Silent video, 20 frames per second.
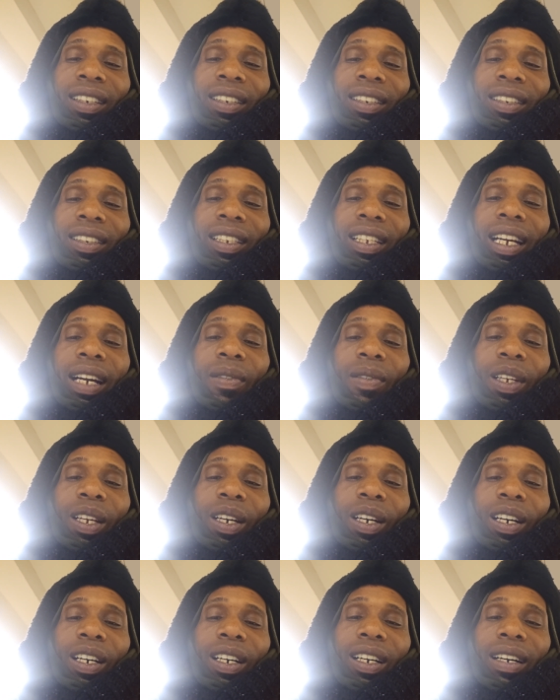
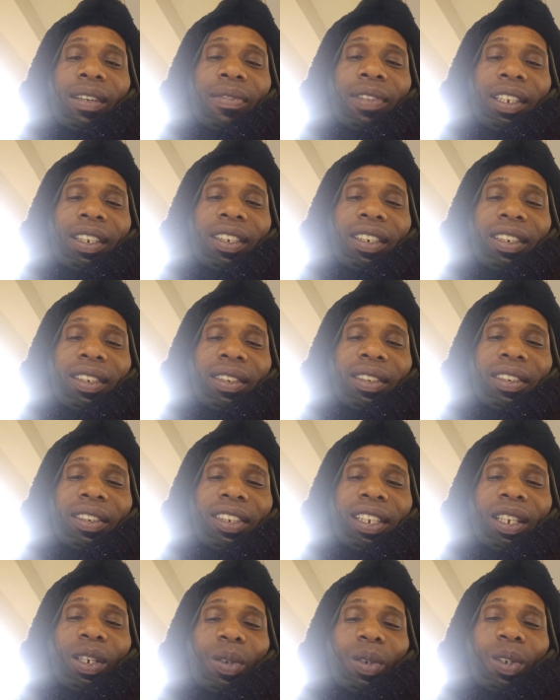Nigga, I'd rather
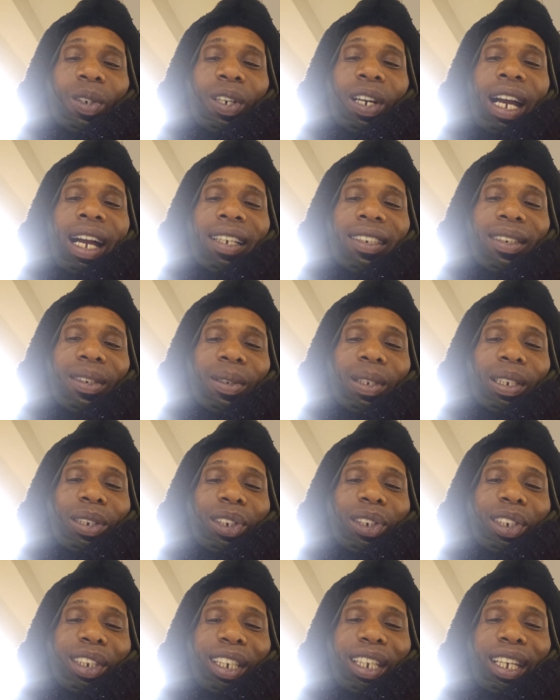sell crack than
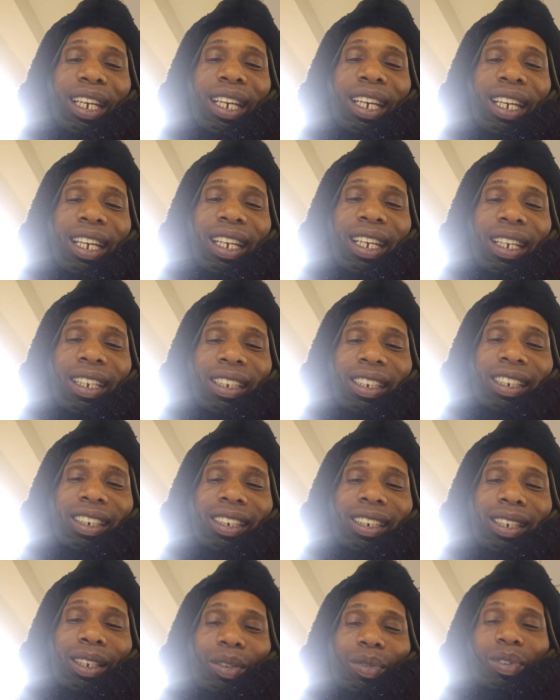this shit.
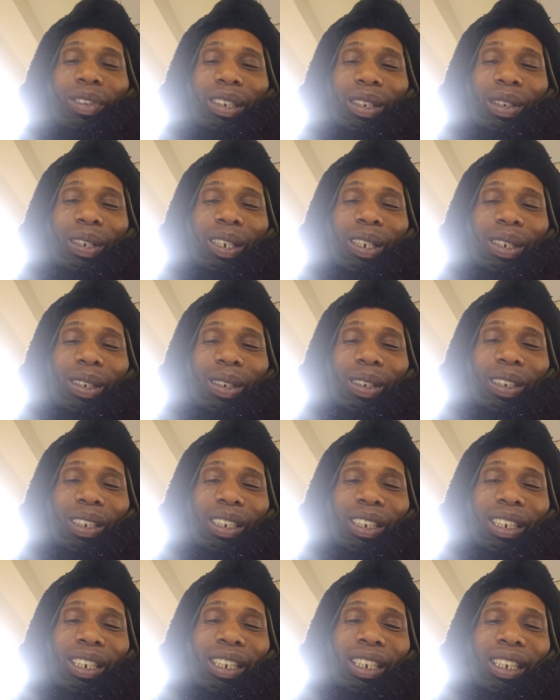For
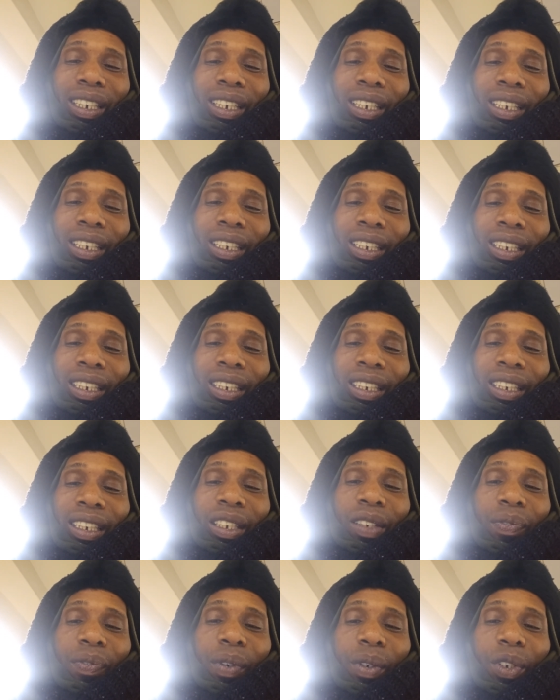real.
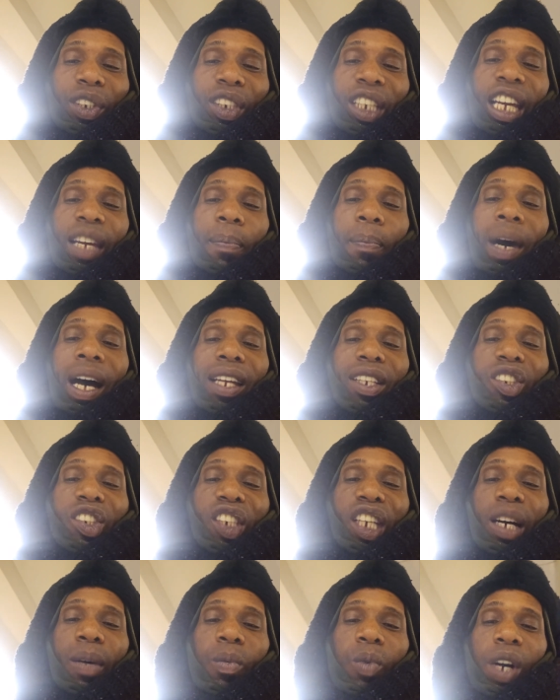You feel safe by the
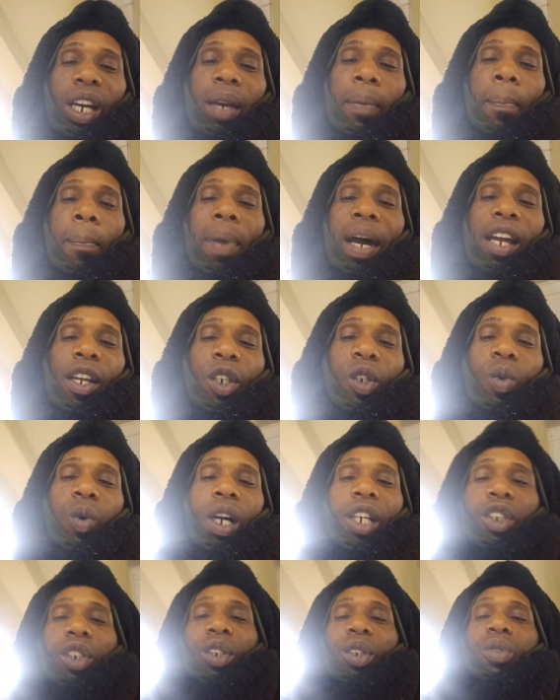subway? Better
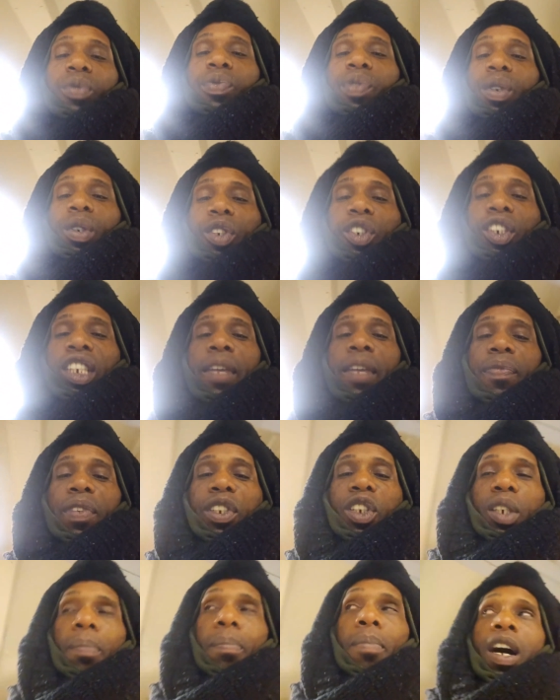question. You feel safe
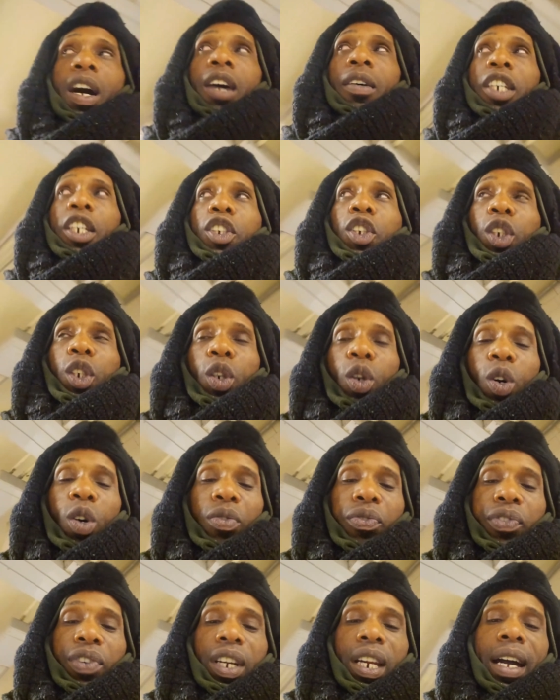at your
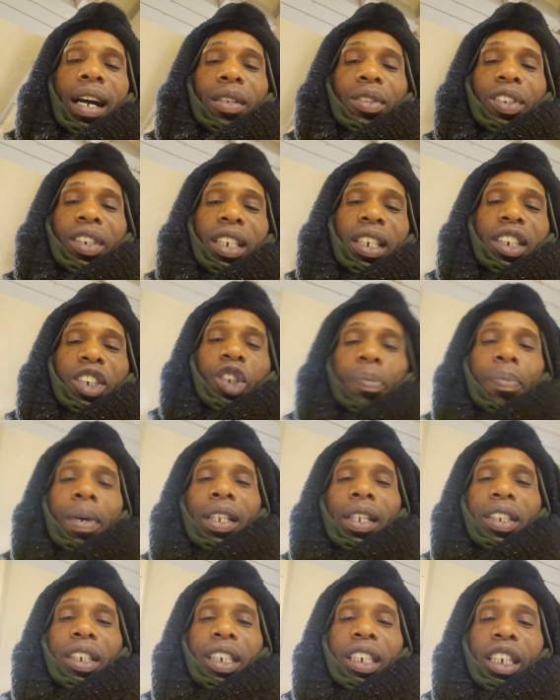girlfriend's house, nigga? She
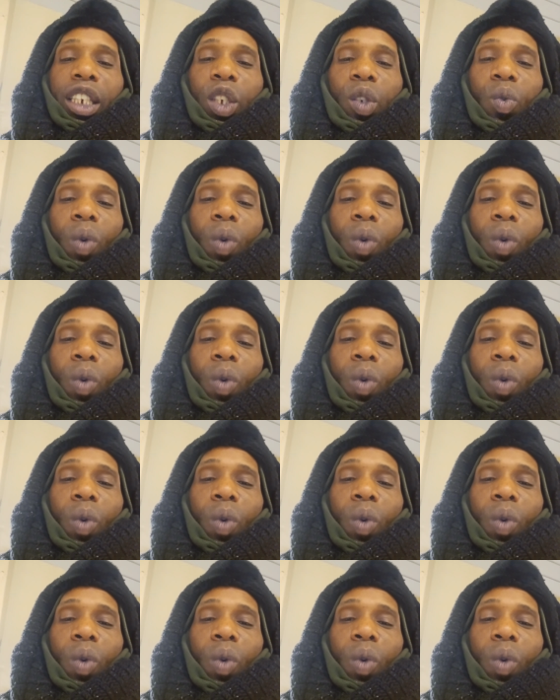about to kick you